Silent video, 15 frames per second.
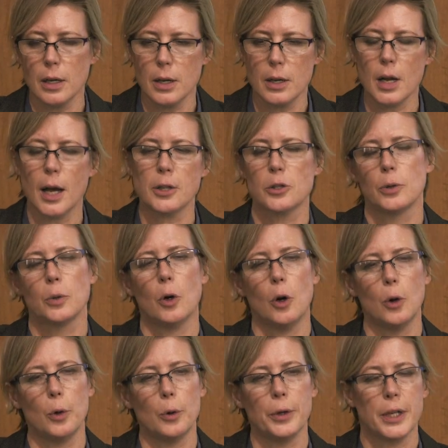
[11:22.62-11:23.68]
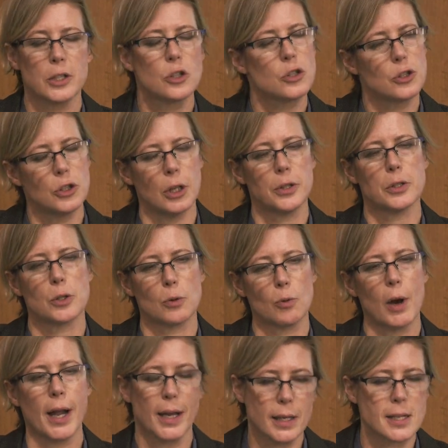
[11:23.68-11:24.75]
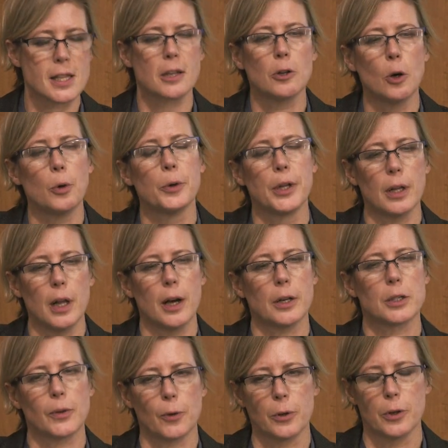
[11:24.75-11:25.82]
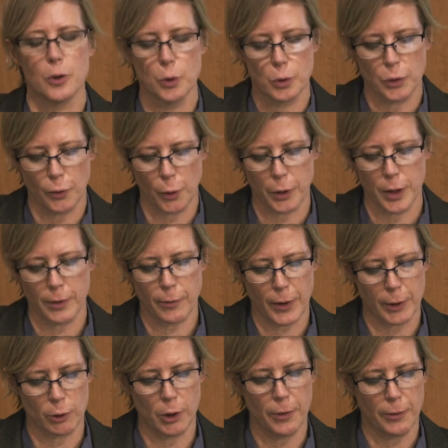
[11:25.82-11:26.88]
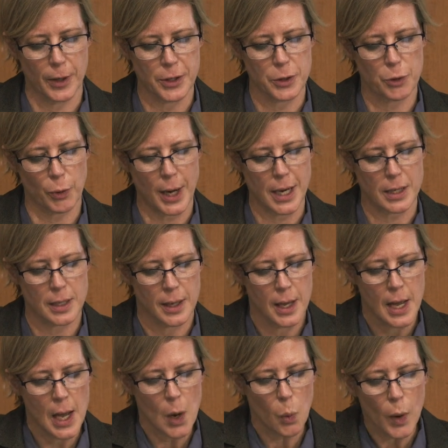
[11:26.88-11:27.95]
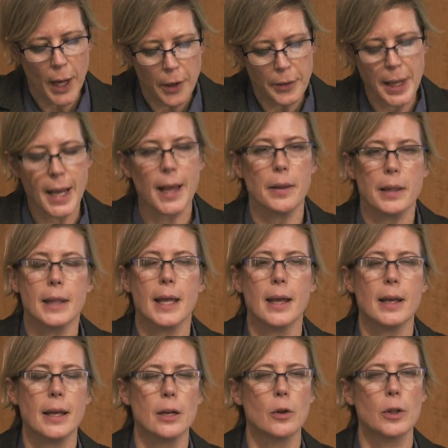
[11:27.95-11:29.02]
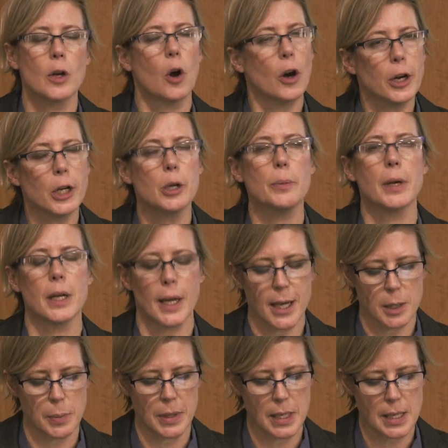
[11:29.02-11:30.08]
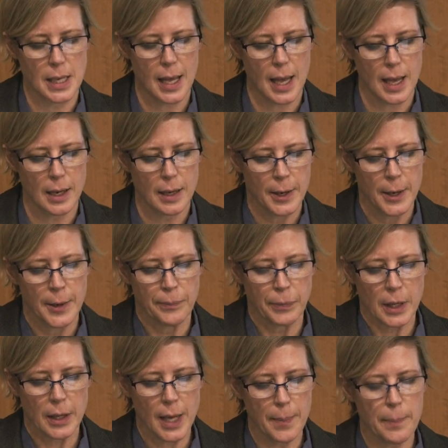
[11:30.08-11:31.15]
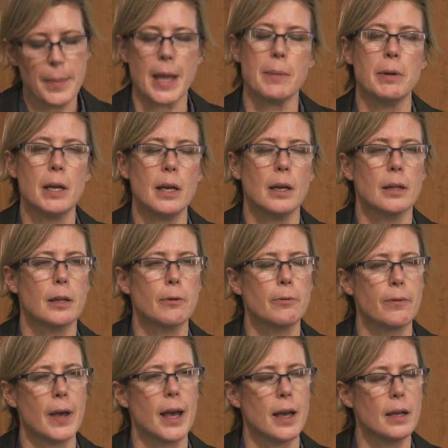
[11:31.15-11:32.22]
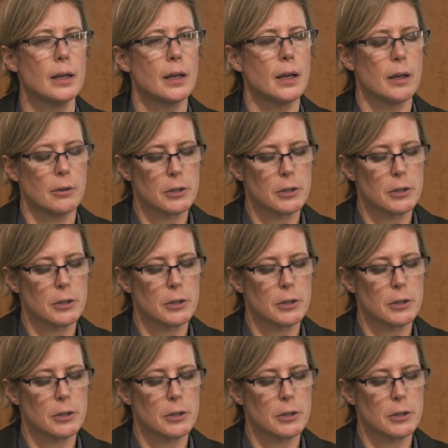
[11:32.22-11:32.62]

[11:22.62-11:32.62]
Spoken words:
not too cold. It's just right. It's the Goldilocks for the federal funds rate. Well, the argument has been said that maybe the Fed